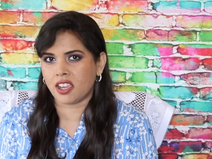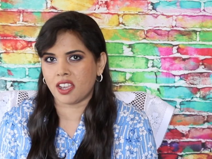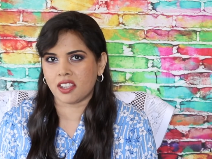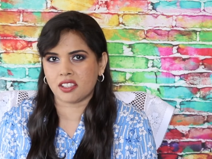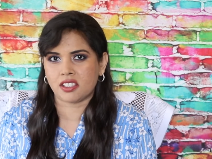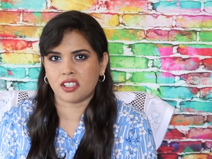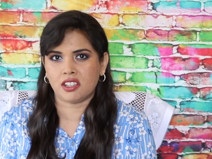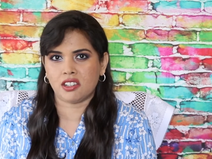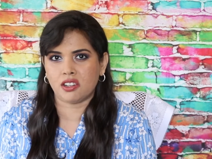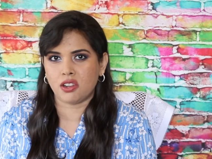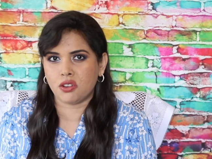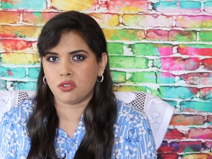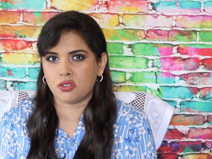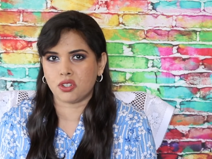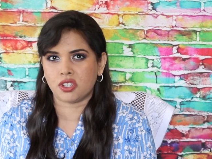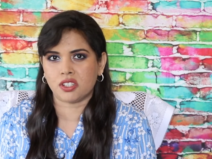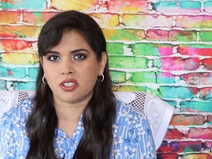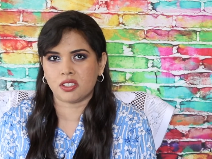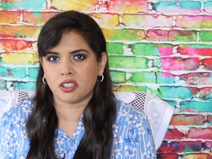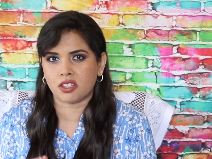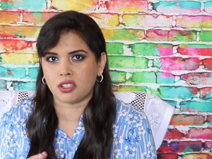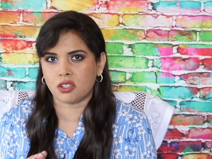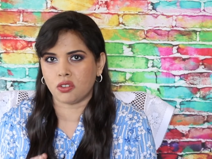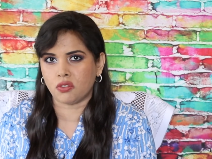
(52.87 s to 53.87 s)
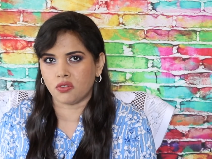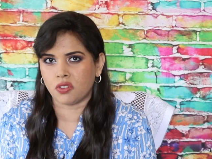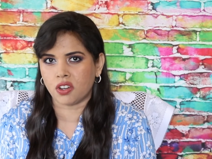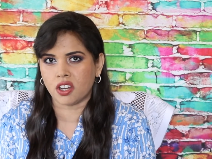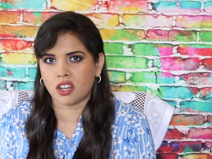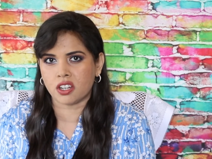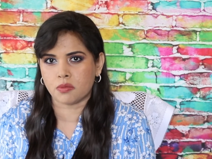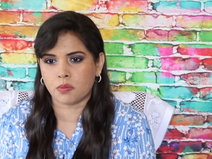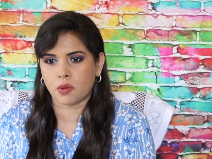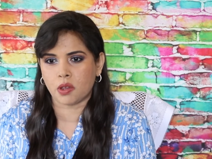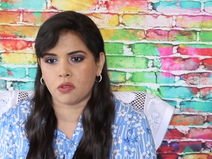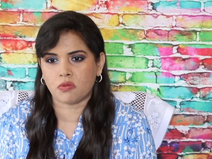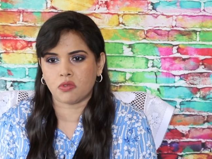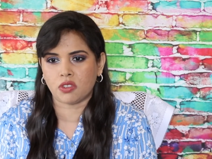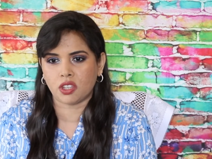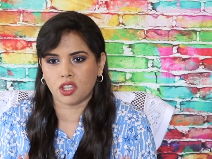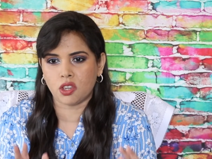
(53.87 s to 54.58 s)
acid lotions that you've heard about,